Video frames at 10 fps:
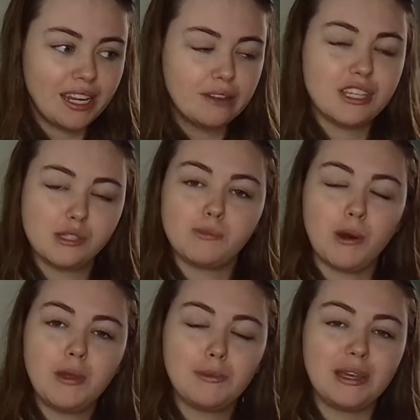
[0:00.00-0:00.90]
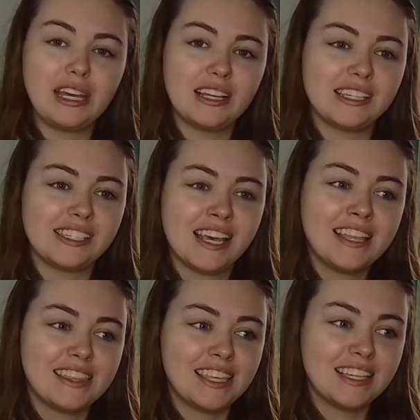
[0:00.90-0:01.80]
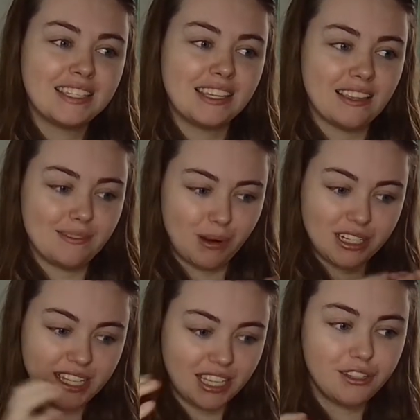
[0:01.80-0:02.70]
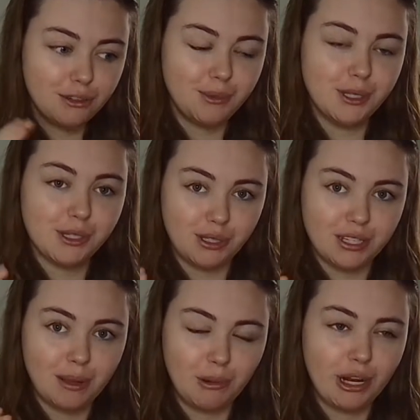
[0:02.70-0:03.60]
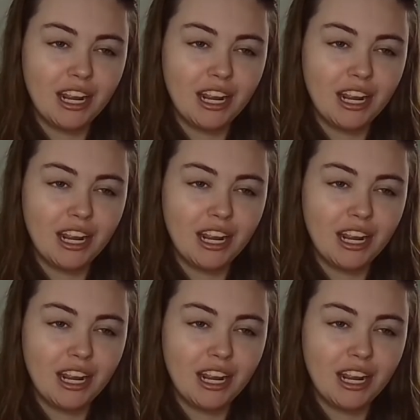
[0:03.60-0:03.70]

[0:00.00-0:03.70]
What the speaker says: this moment because this particular musical number